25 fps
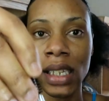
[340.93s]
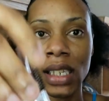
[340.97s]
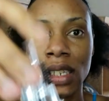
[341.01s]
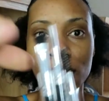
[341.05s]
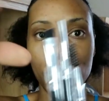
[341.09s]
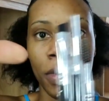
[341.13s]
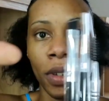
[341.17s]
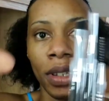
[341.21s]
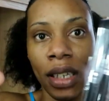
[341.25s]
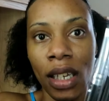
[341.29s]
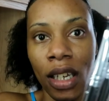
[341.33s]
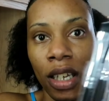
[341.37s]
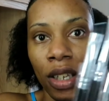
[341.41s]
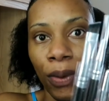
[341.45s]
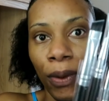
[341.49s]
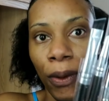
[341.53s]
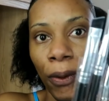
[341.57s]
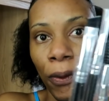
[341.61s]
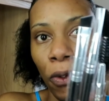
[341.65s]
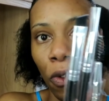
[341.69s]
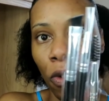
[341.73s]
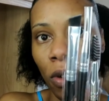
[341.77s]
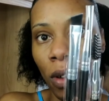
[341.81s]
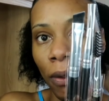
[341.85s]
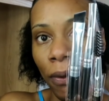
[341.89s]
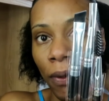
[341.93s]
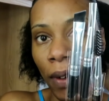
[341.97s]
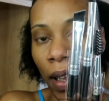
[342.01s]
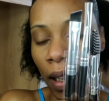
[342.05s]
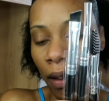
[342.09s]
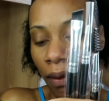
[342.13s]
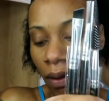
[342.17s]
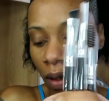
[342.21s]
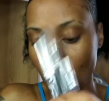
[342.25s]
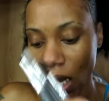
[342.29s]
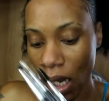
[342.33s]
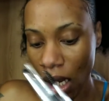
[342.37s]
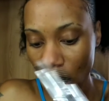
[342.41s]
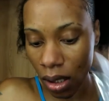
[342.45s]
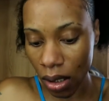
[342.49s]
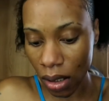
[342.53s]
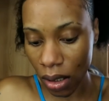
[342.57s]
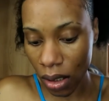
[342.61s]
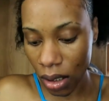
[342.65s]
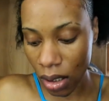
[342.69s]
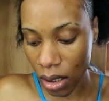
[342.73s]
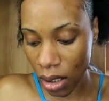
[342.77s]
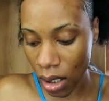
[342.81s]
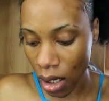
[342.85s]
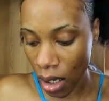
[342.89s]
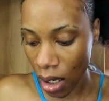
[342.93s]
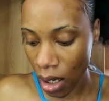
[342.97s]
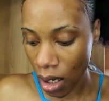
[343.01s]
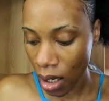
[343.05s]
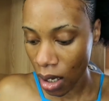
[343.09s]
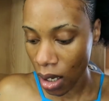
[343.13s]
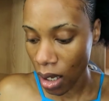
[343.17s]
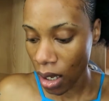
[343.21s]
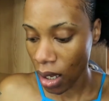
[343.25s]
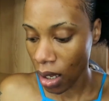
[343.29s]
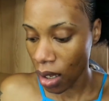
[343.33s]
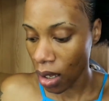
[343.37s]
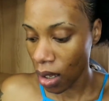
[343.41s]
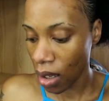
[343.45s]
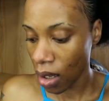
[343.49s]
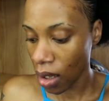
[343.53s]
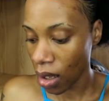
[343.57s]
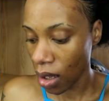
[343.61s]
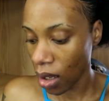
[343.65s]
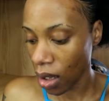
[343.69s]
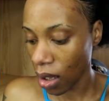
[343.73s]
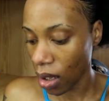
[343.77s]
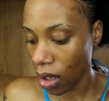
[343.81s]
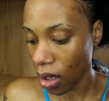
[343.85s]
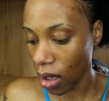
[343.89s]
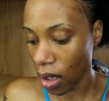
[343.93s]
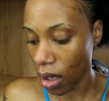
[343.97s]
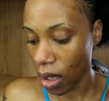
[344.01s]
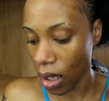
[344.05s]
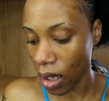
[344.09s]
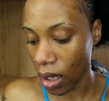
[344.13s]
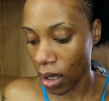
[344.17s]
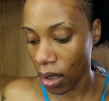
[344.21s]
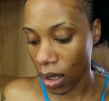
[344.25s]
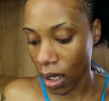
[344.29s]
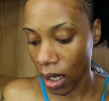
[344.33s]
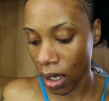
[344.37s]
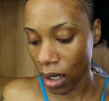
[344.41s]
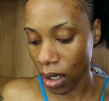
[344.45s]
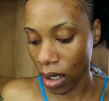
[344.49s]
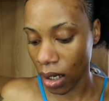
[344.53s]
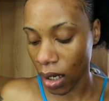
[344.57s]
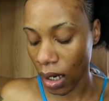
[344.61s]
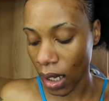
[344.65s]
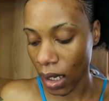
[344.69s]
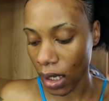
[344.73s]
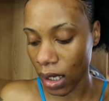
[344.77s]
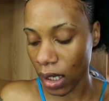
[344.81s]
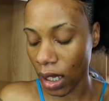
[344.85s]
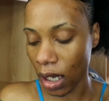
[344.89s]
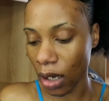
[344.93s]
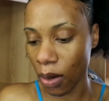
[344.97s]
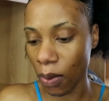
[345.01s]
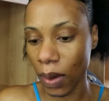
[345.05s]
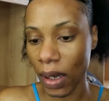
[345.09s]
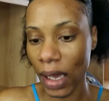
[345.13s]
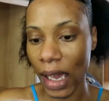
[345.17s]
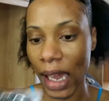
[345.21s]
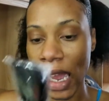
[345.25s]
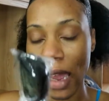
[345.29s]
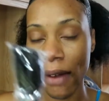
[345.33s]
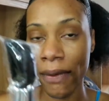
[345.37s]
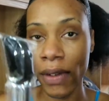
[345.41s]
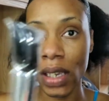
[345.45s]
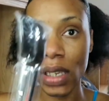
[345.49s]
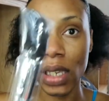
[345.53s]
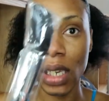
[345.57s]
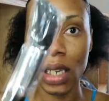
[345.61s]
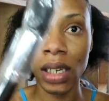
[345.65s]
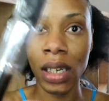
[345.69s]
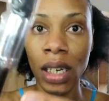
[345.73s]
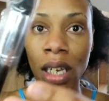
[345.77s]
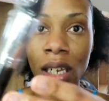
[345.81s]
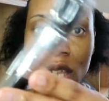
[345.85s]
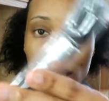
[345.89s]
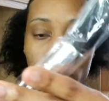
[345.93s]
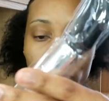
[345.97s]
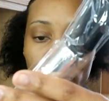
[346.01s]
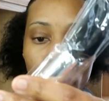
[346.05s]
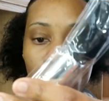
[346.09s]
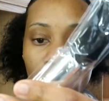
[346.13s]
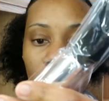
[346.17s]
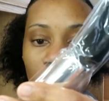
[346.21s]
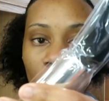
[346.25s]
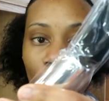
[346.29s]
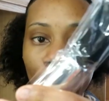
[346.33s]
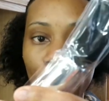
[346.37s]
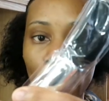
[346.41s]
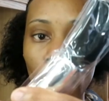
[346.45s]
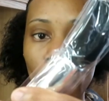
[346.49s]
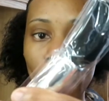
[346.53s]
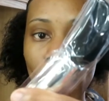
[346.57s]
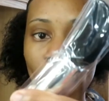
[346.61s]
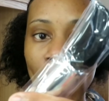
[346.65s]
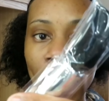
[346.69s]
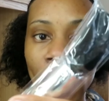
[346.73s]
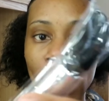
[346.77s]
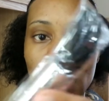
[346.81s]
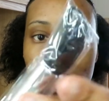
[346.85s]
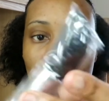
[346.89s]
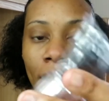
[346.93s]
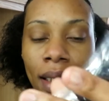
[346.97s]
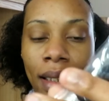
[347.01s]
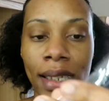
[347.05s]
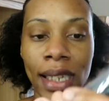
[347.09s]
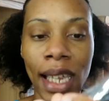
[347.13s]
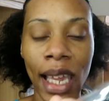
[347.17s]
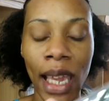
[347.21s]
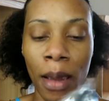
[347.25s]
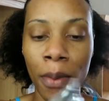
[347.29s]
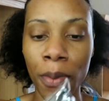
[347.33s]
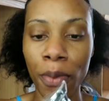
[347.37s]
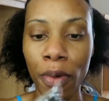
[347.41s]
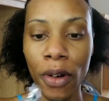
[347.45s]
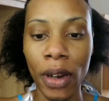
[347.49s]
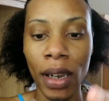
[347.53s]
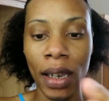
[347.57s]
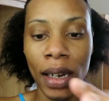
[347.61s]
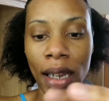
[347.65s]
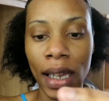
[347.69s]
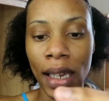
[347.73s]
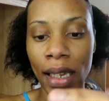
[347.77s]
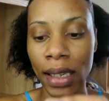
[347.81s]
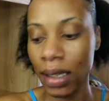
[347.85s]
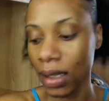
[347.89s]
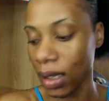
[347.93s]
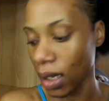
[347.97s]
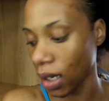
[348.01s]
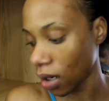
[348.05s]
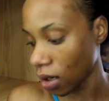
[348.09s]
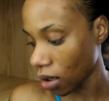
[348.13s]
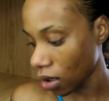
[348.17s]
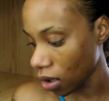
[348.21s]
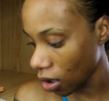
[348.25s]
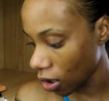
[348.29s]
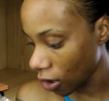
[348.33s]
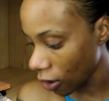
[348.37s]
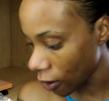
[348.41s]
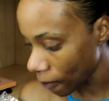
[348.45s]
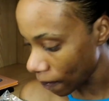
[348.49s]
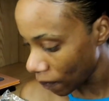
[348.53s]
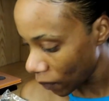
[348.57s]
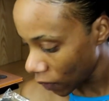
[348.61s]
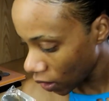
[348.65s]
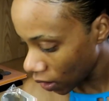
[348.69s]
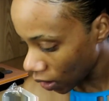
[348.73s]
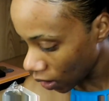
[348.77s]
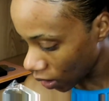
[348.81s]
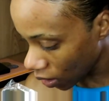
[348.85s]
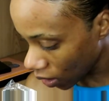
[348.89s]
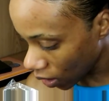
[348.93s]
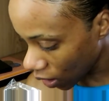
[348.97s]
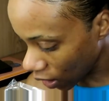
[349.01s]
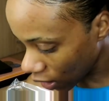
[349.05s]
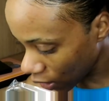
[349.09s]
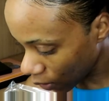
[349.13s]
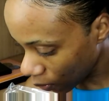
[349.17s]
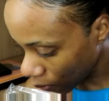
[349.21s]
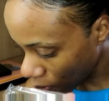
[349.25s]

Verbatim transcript: this retails for $45 and then the next thing we have is another brush from the same brand Aesthetica. this